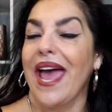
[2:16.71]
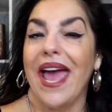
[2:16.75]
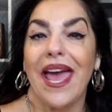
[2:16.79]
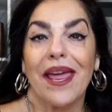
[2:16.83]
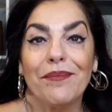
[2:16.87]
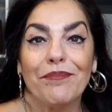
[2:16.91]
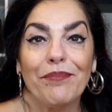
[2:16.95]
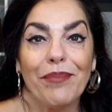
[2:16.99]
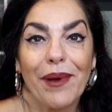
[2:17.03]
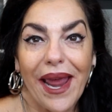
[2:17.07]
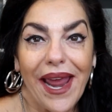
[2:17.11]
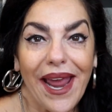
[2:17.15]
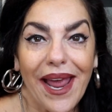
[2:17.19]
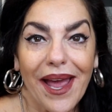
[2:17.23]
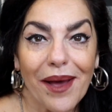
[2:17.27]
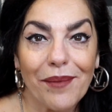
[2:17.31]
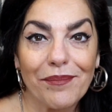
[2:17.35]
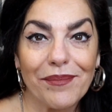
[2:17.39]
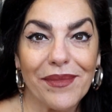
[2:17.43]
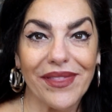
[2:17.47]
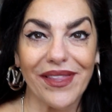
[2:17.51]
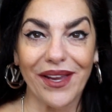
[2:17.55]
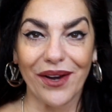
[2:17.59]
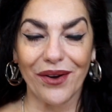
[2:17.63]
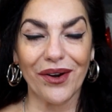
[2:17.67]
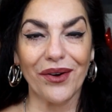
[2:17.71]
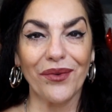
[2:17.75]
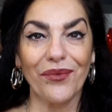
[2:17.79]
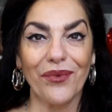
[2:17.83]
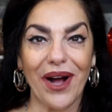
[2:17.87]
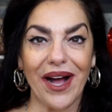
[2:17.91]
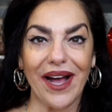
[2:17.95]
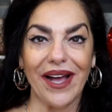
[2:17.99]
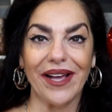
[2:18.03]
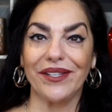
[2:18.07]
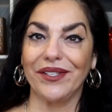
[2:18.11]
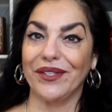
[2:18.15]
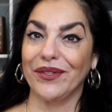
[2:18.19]
and bam, there it
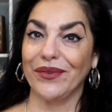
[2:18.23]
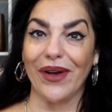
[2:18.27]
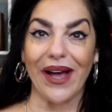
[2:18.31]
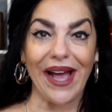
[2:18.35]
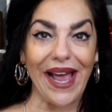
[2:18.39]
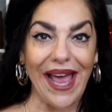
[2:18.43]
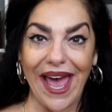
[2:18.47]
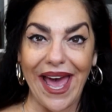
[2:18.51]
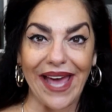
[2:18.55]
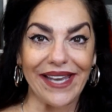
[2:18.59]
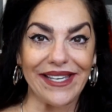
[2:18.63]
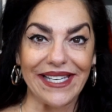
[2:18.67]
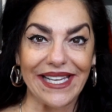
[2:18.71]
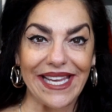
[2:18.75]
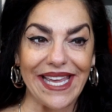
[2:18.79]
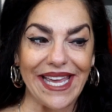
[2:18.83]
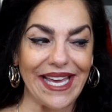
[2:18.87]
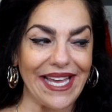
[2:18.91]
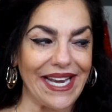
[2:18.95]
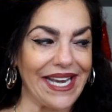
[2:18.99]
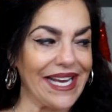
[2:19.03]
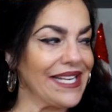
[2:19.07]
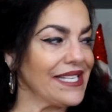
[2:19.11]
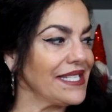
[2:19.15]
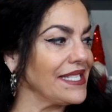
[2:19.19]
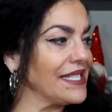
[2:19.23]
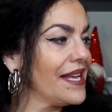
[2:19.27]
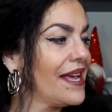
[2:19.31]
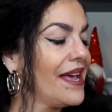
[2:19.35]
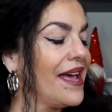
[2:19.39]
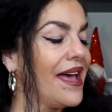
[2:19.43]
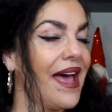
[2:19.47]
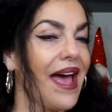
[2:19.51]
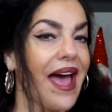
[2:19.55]
was, so I had to get it.